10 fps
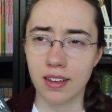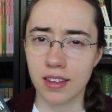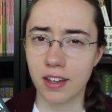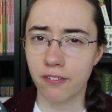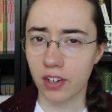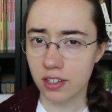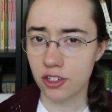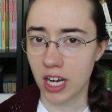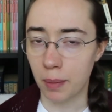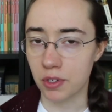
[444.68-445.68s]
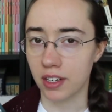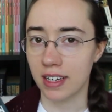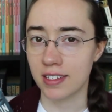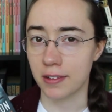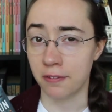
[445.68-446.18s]
the first chapter
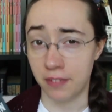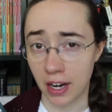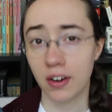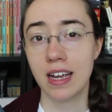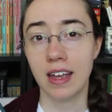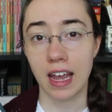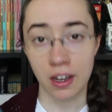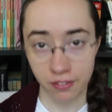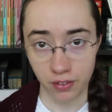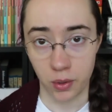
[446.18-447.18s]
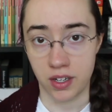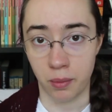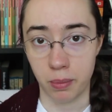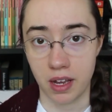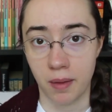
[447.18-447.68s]
is very info
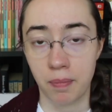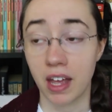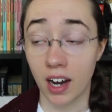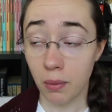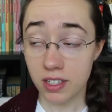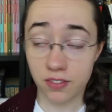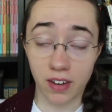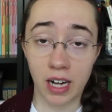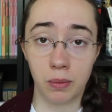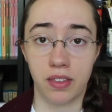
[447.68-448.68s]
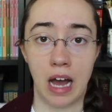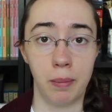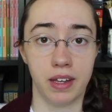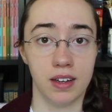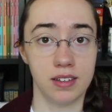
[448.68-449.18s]
dumpy, and I was fine with that
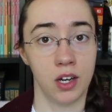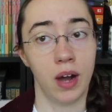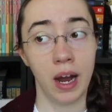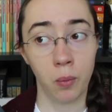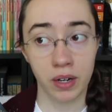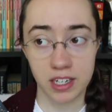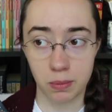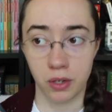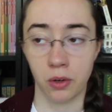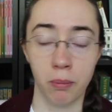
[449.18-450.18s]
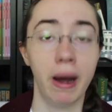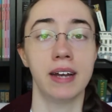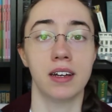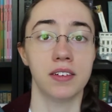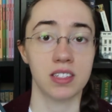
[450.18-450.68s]
because, you know, I wanted to be
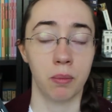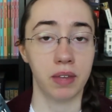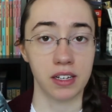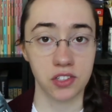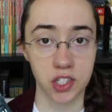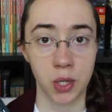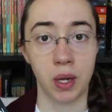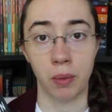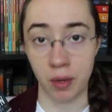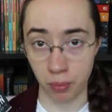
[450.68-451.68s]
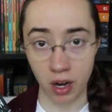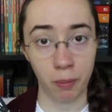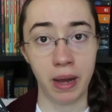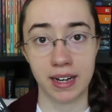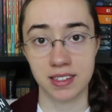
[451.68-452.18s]
reminded of some things too. It
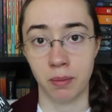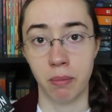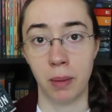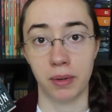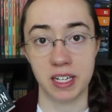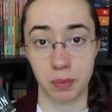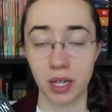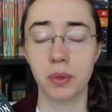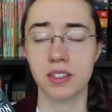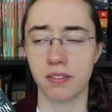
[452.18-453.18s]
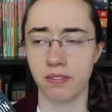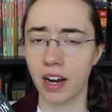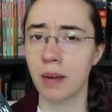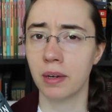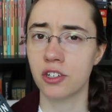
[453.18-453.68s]
brought back some memories, but it was
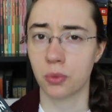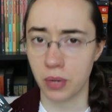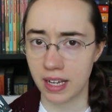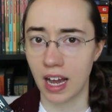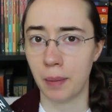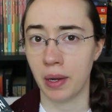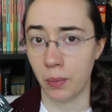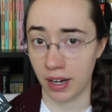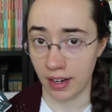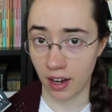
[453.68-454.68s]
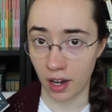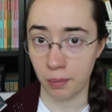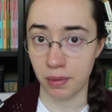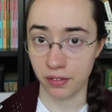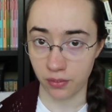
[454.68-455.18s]
very much recapping what had
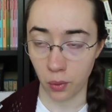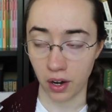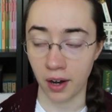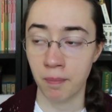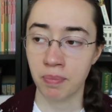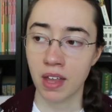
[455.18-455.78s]
come before.